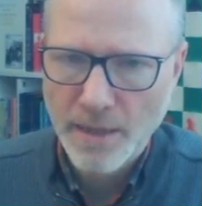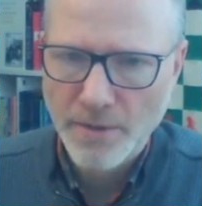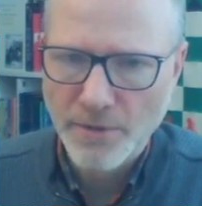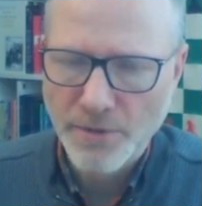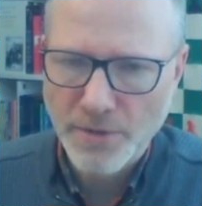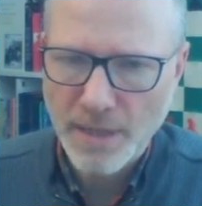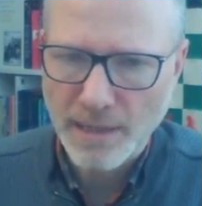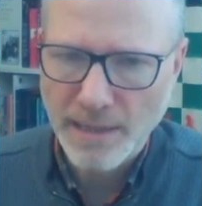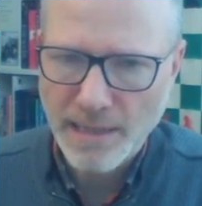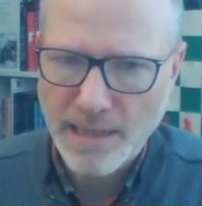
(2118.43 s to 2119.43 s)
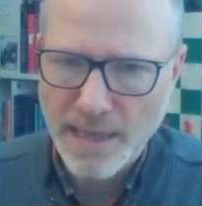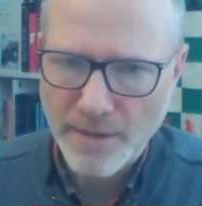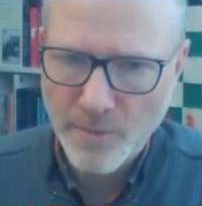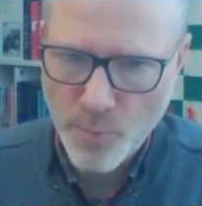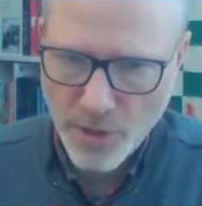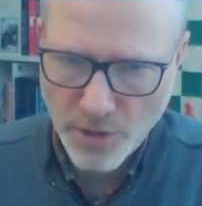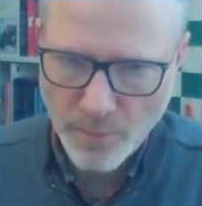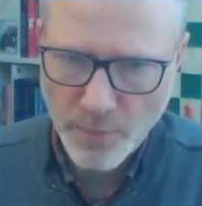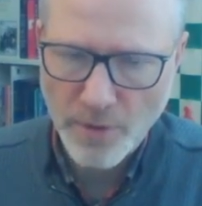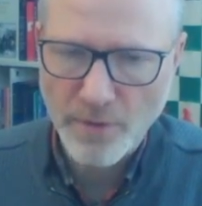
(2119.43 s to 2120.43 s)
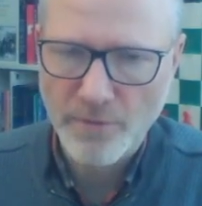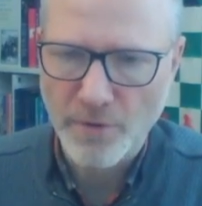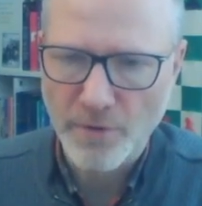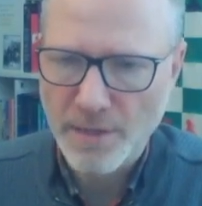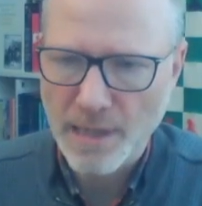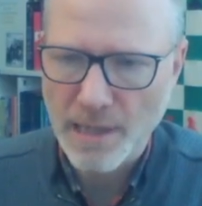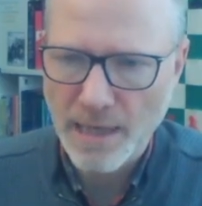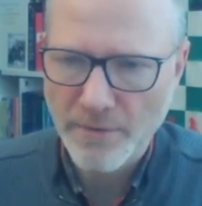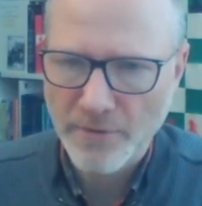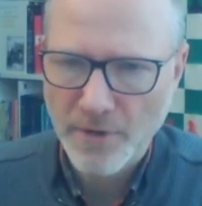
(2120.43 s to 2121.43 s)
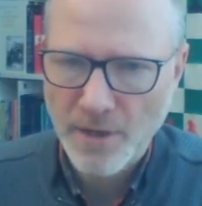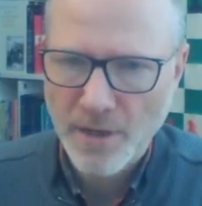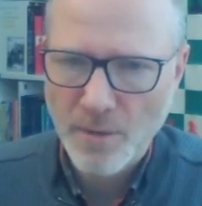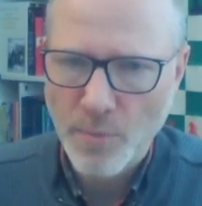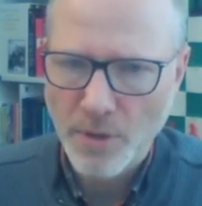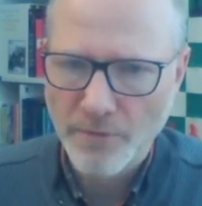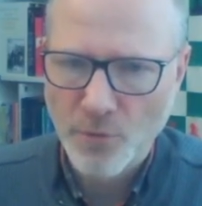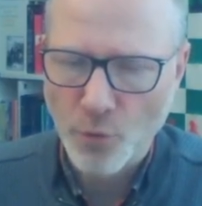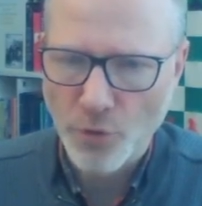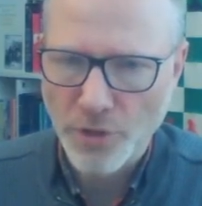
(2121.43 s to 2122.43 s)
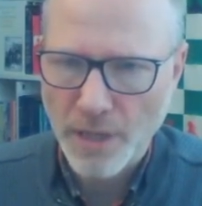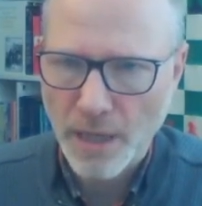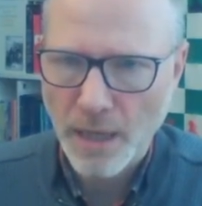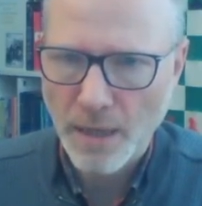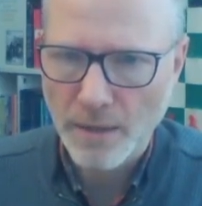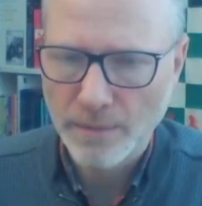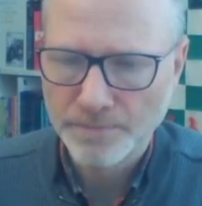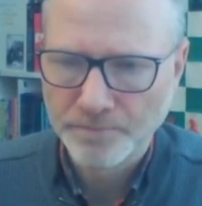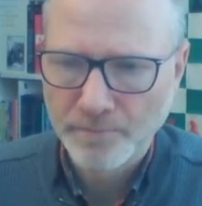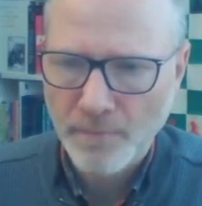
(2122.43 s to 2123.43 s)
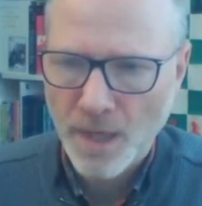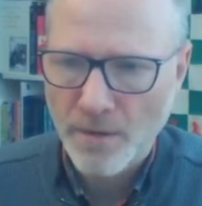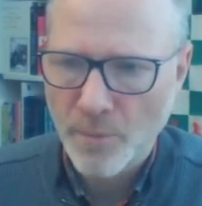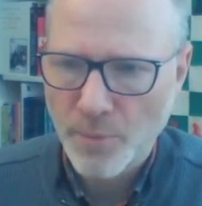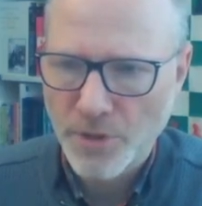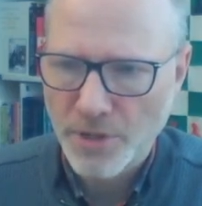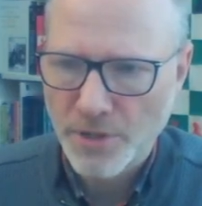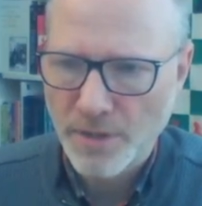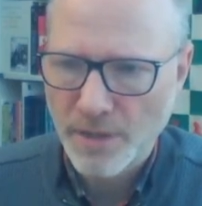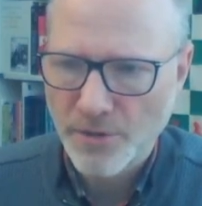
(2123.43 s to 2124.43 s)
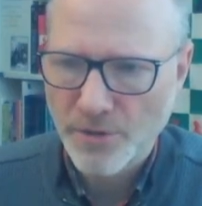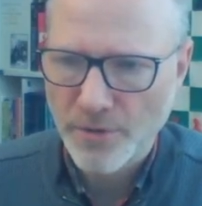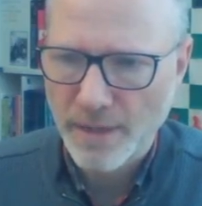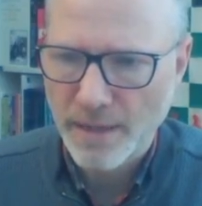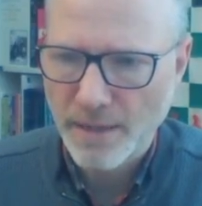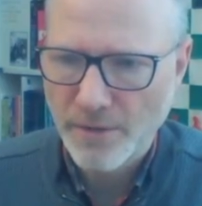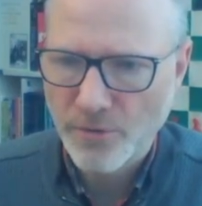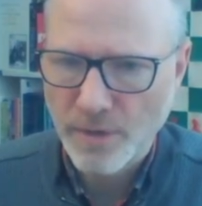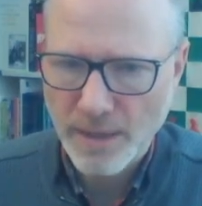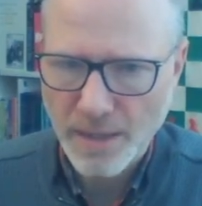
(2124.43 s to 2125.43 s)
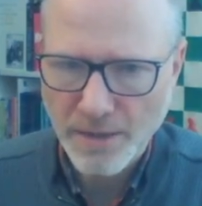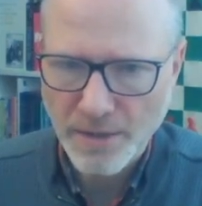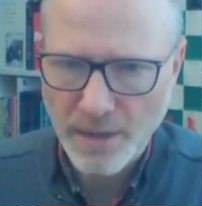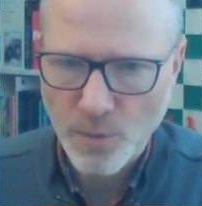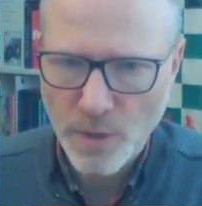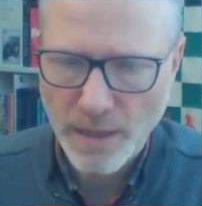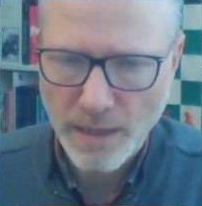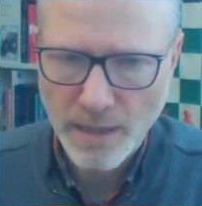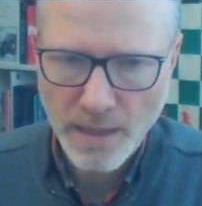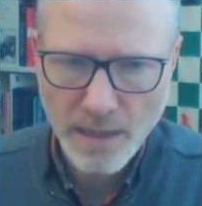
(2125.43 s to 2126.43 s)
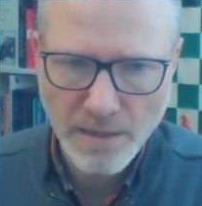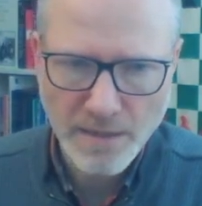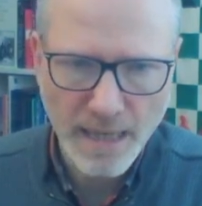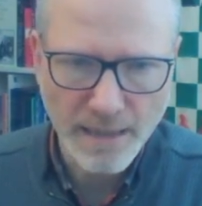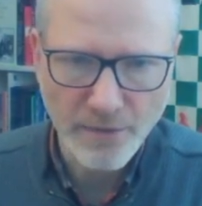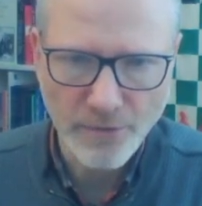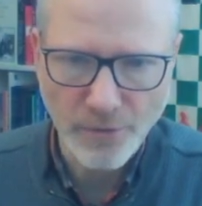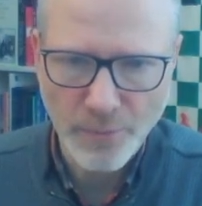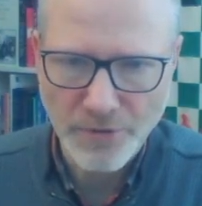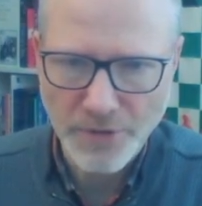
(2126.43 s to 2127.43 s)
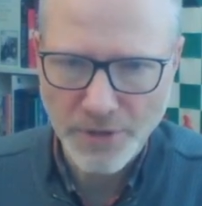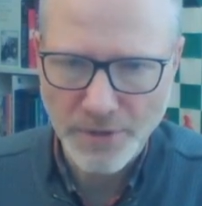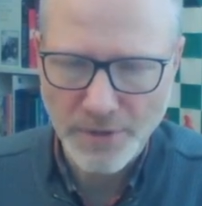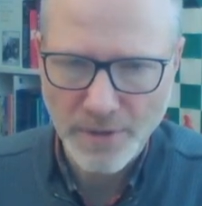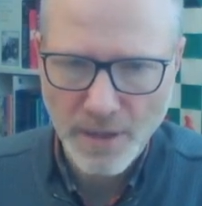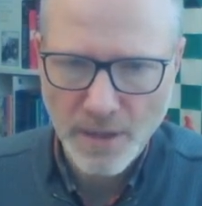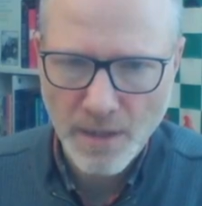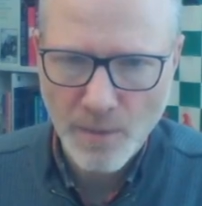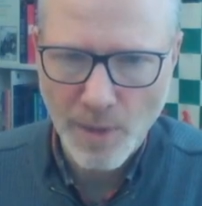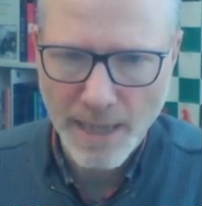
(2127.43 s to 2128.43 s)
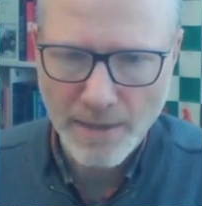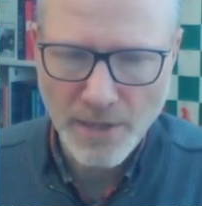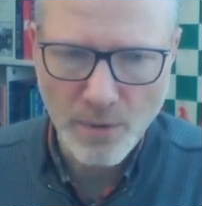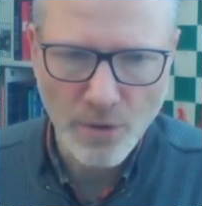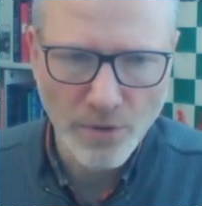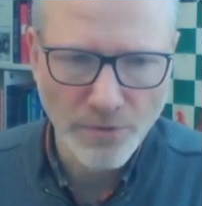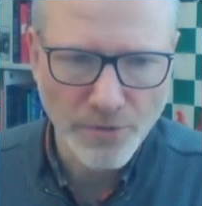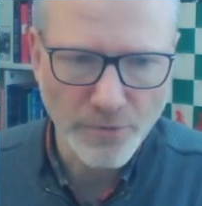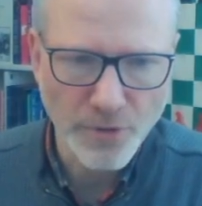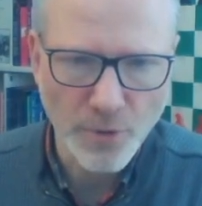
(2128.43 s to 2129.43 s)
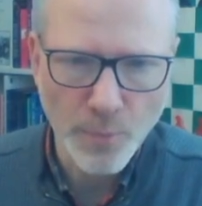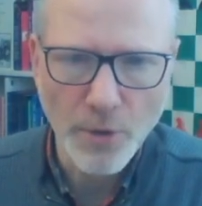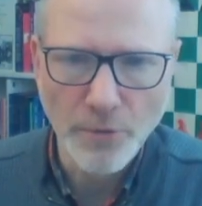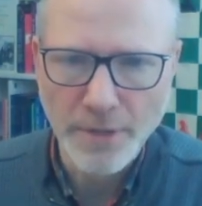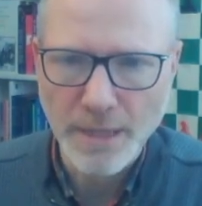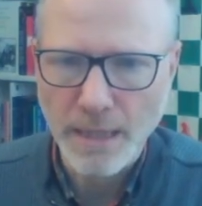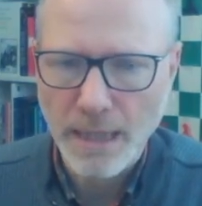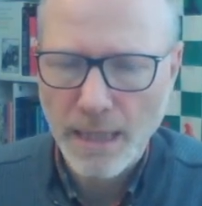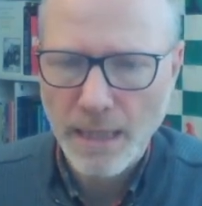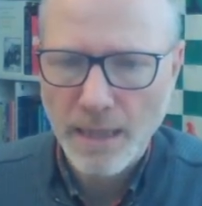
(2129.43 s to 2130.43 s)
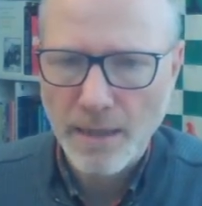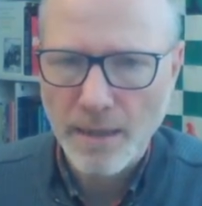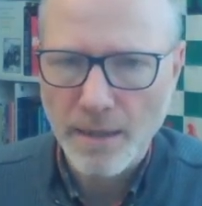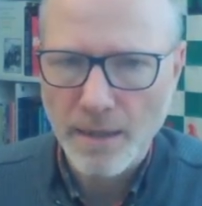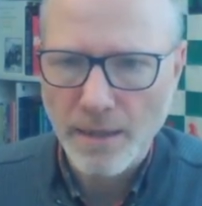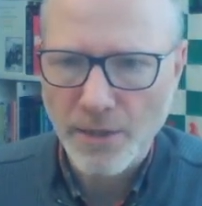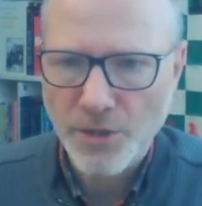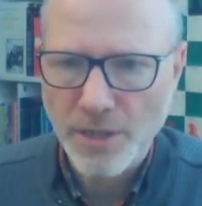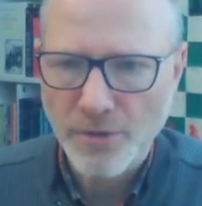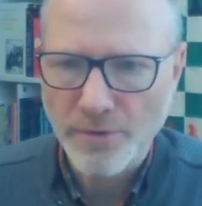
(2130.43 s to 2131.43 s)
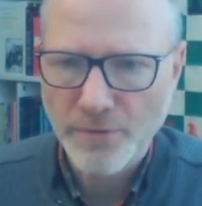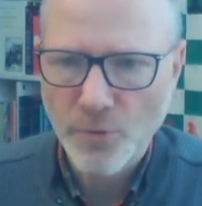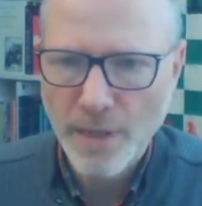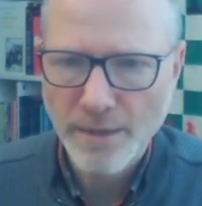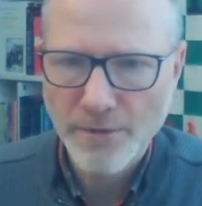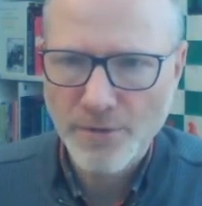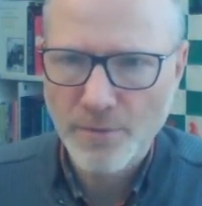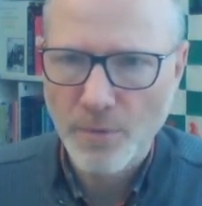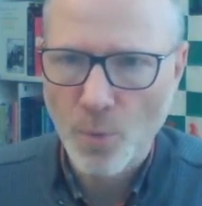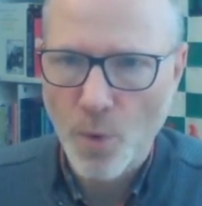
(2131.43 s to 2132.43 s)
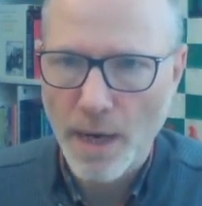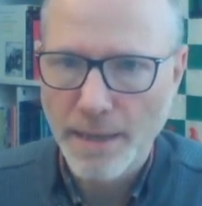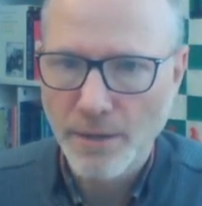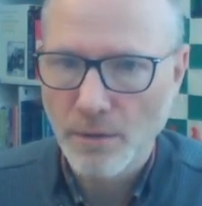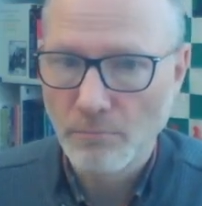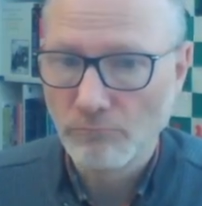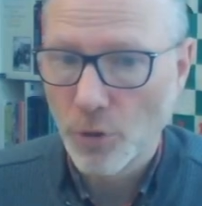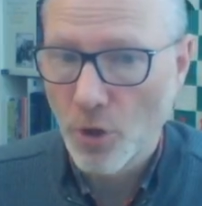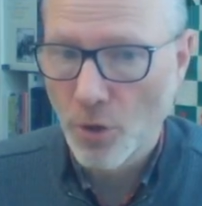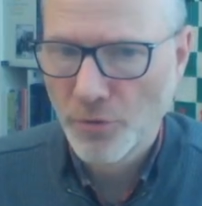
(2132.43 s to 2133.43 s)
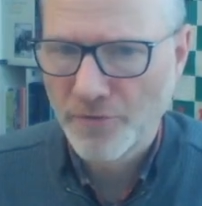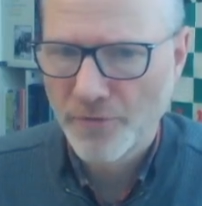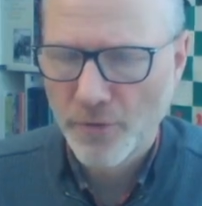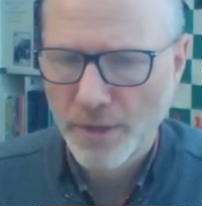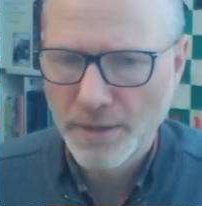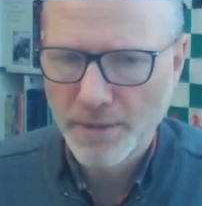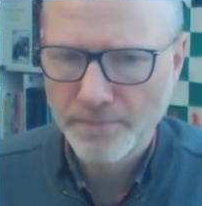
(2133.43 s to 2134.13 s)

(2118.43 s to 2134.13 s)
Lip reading: just at least get the bishop for his life. But of course here the position is turning into an easily winning technical position. Black is now also supposing an exchange of queens. White goes for it.